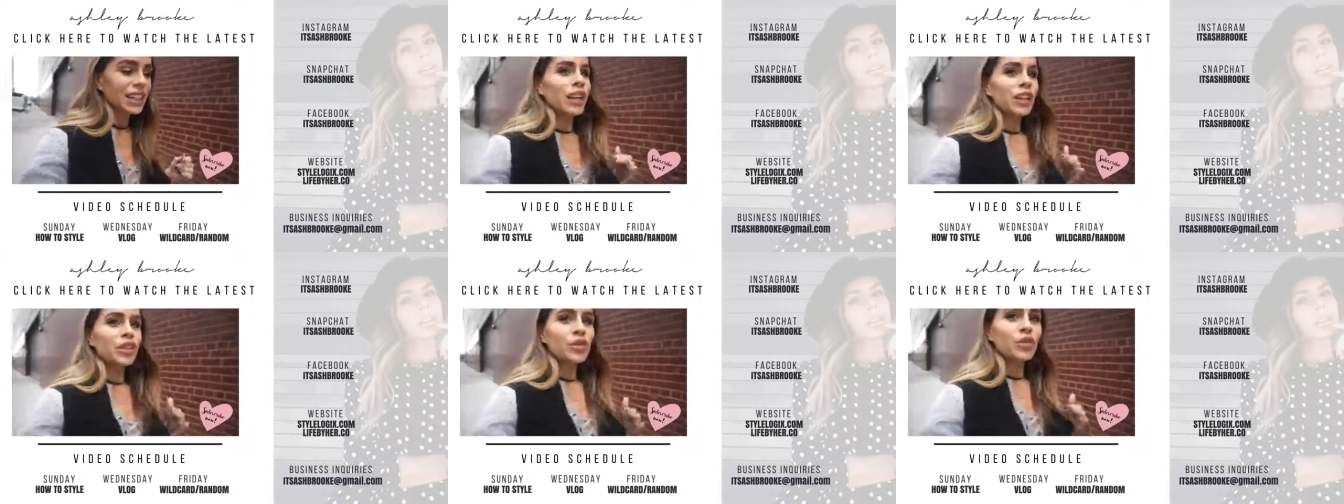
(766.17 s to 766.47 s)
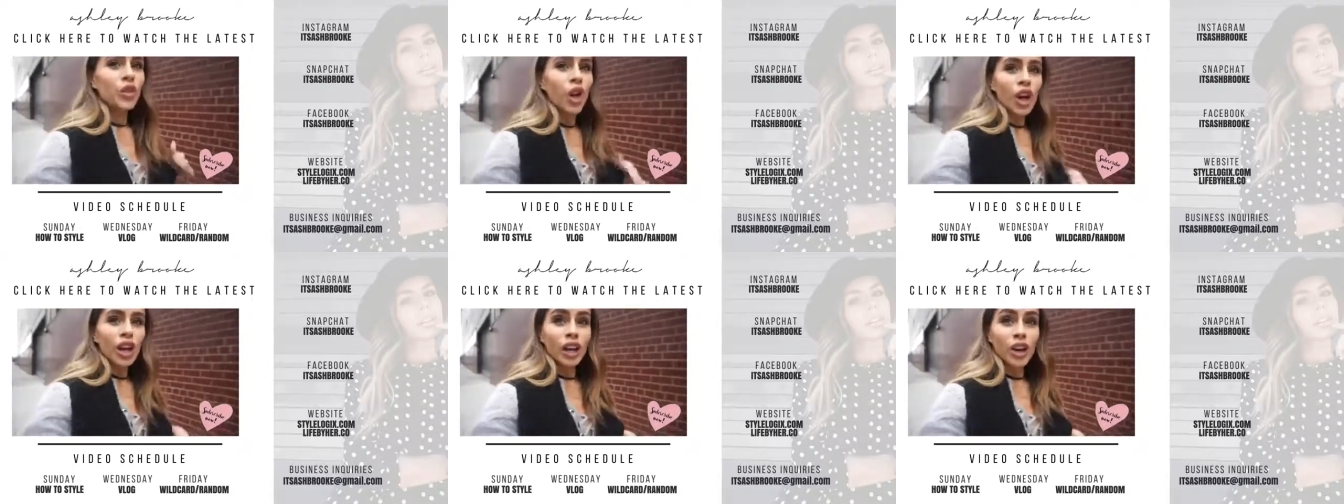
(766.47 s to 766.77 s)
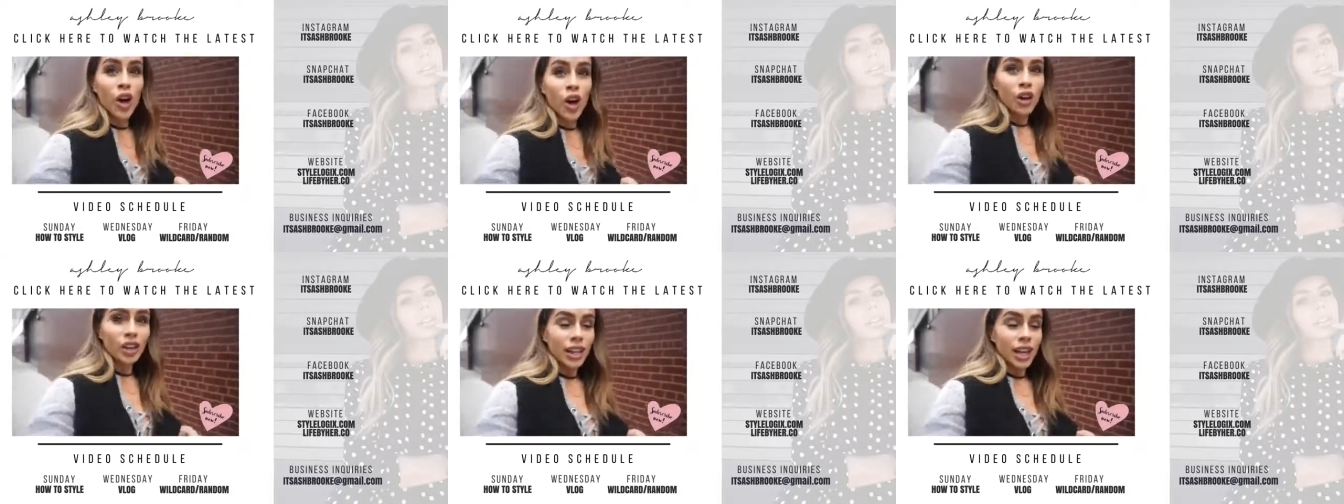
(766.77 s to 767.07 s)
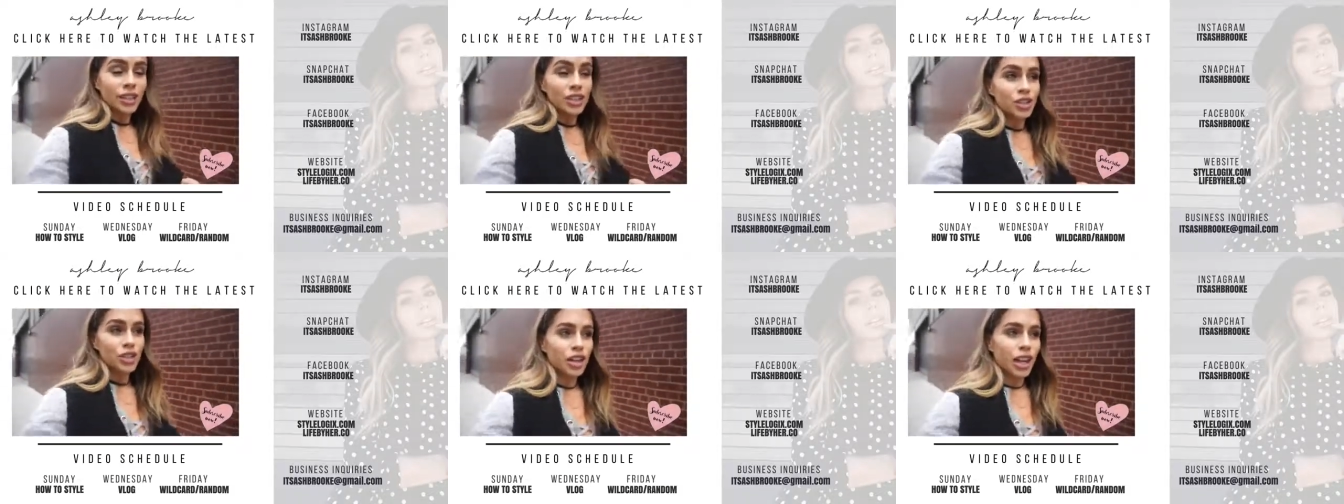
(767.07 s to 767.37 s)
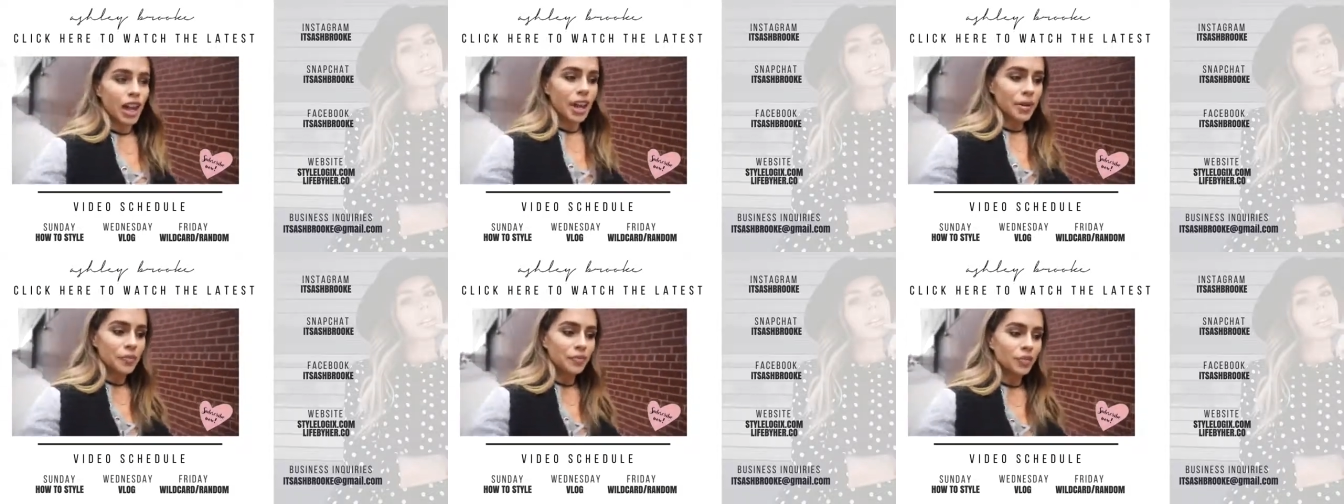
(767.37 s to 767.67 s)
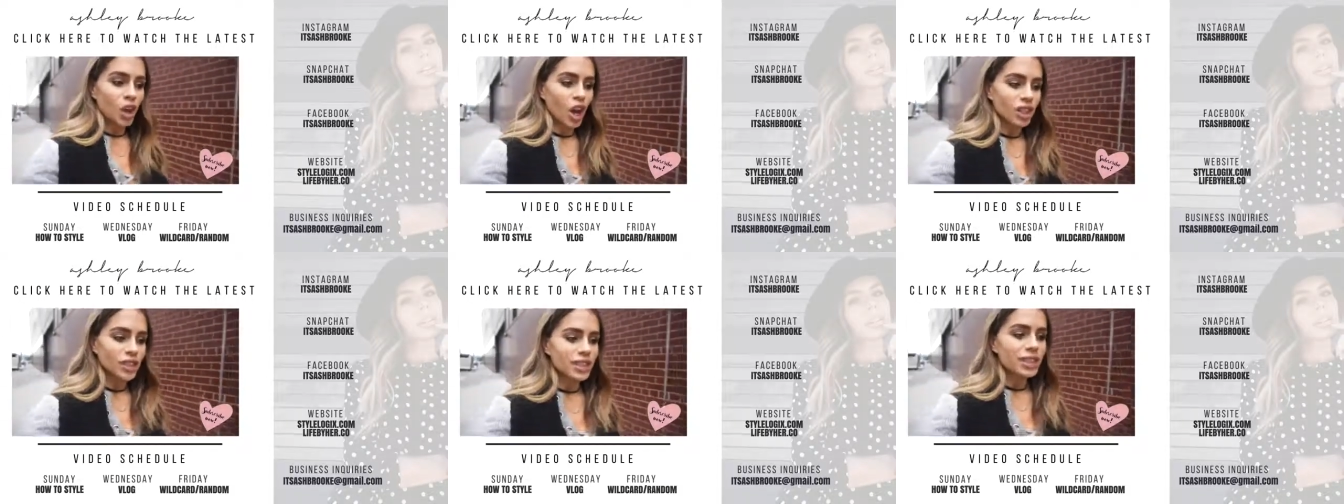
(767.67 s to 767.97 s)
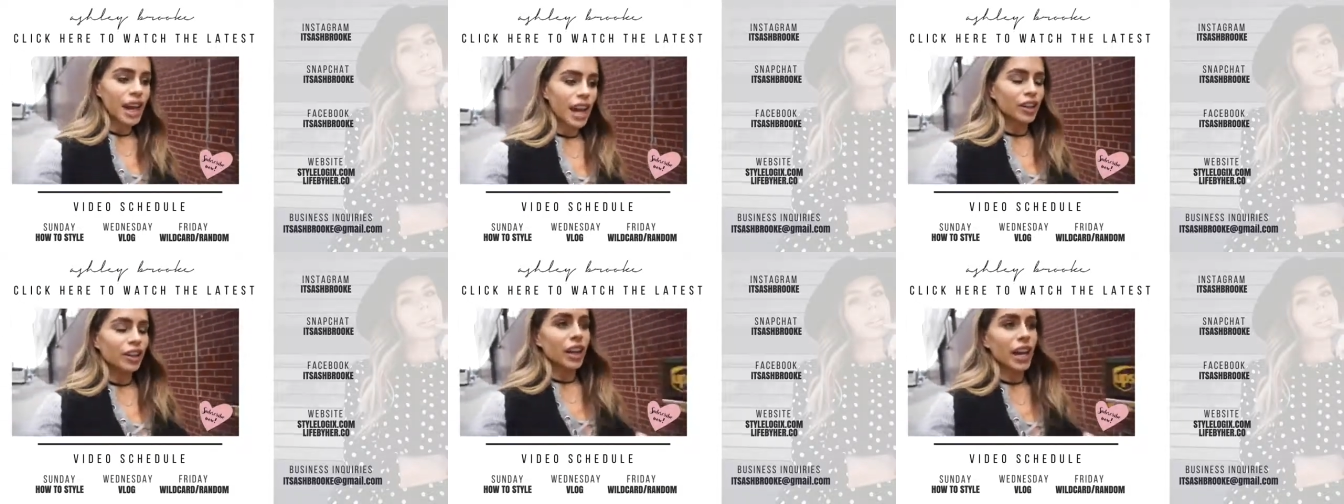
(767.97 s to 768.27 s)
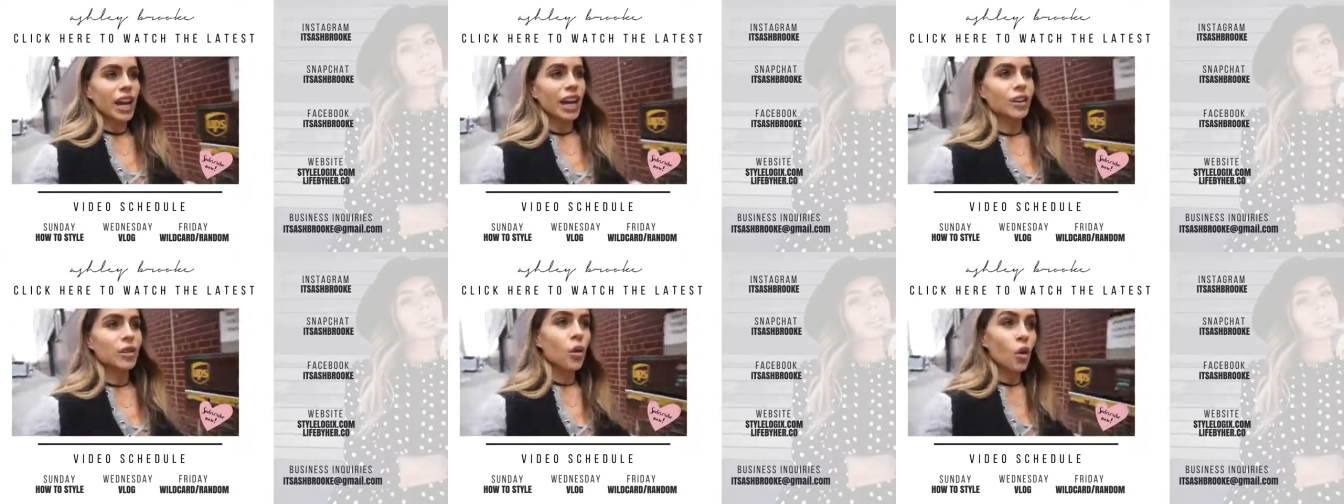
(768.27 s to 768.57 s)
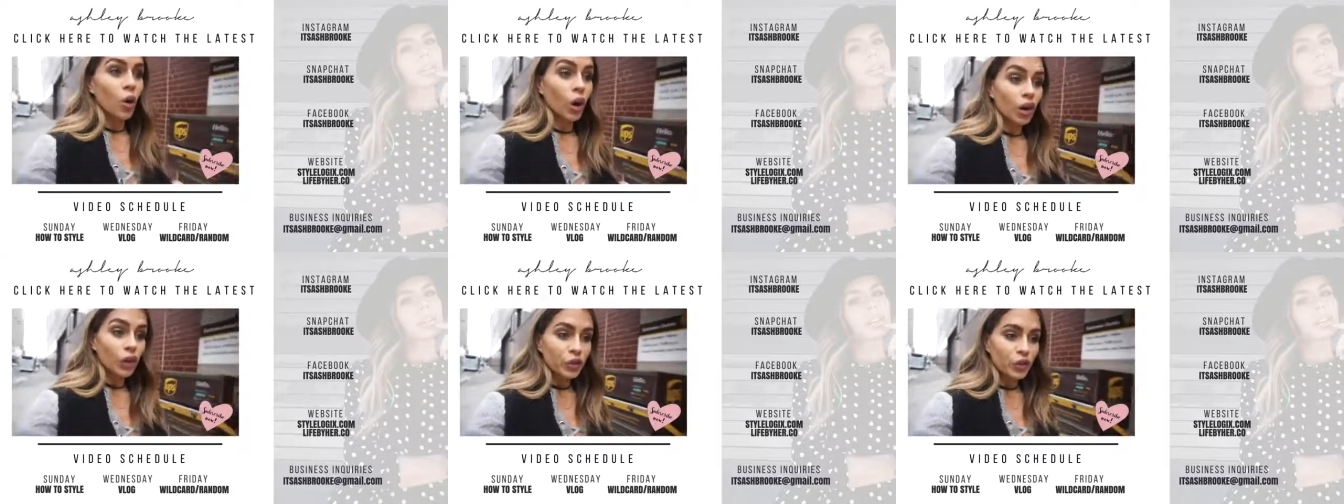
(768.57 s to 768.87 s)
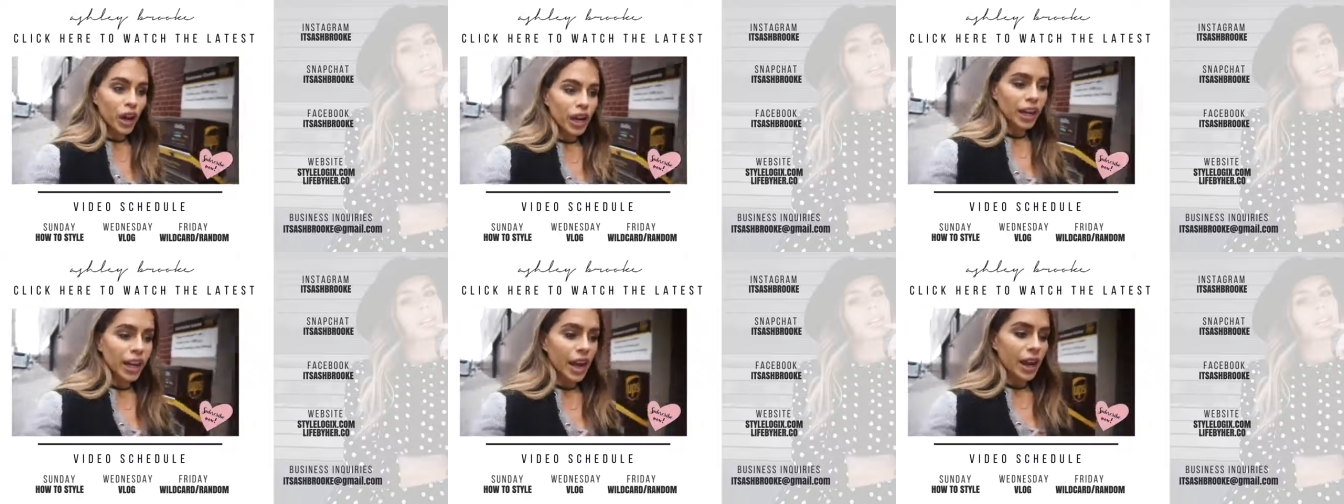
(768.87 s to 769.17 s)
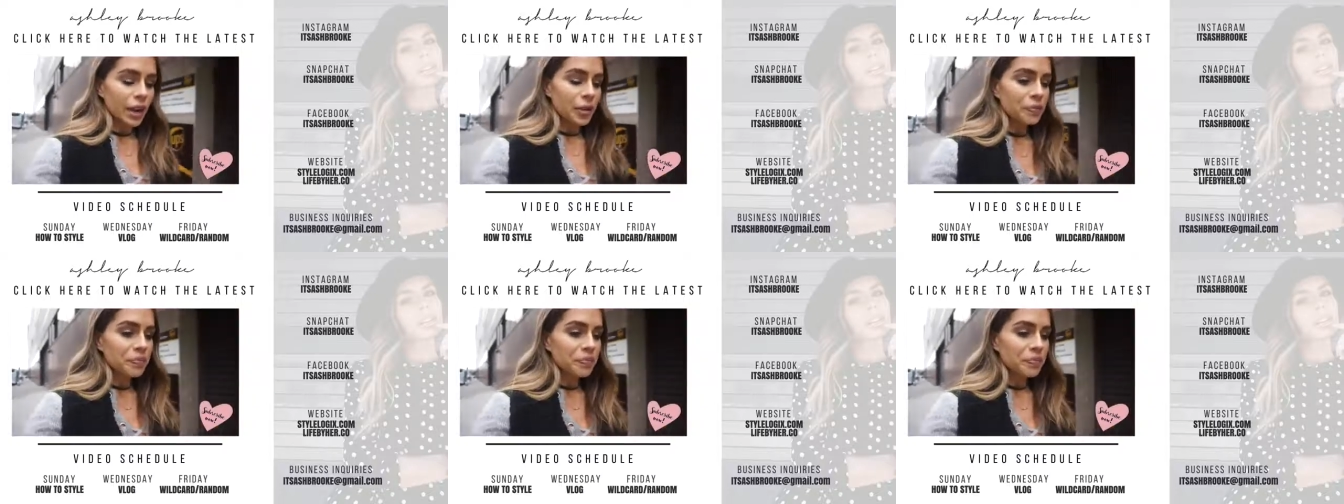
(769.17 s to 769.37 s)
didn't vlog at all yesterday on Saturday or Friday.